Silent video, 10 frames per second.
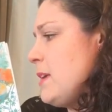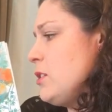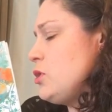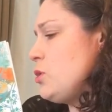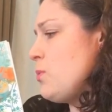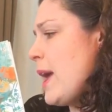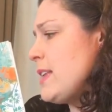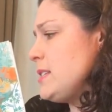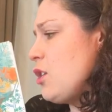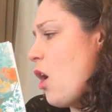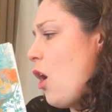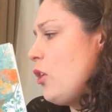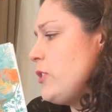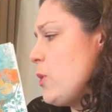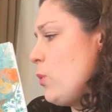Shiraz
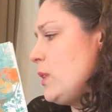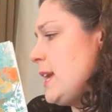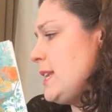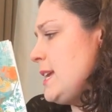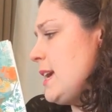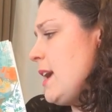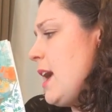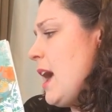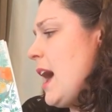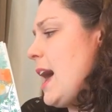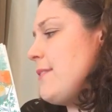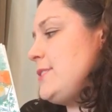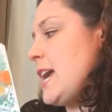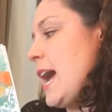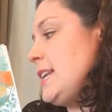called the old lady. "I've
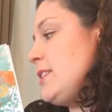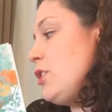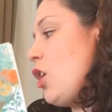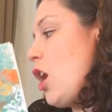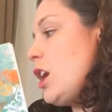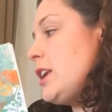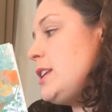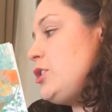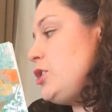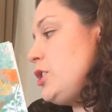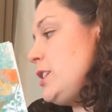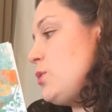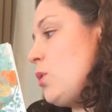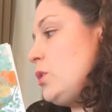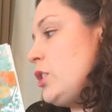tidied the garden," she
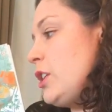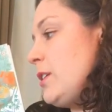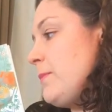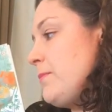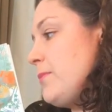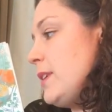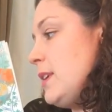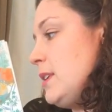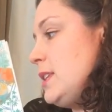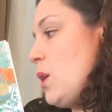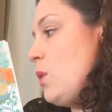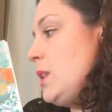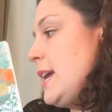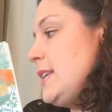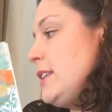told her. The old
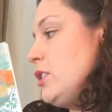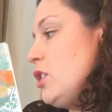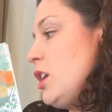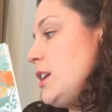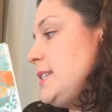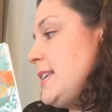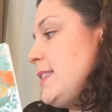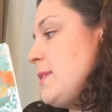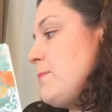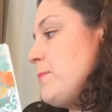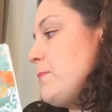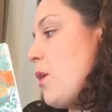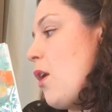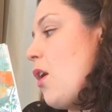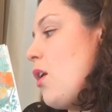lady looked at
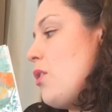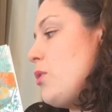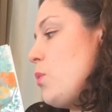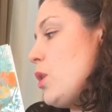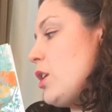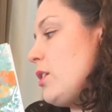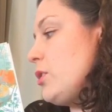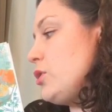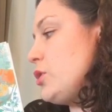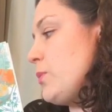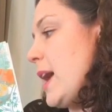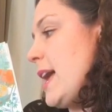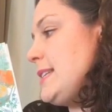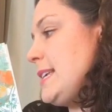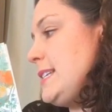all the work
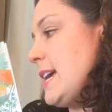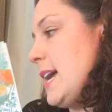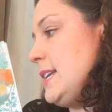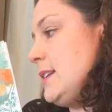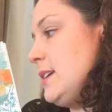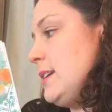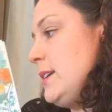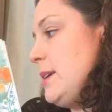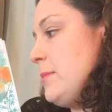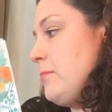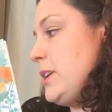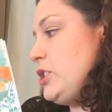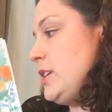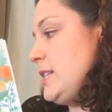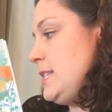Shiraz had done, but
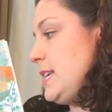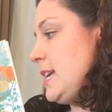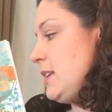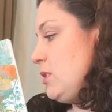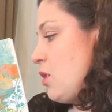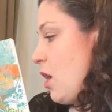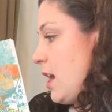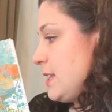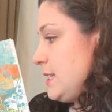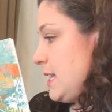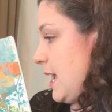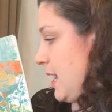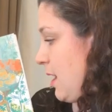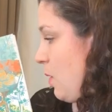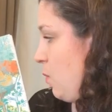she did not
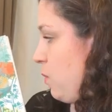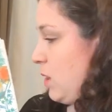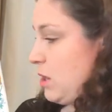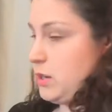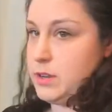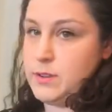say a word.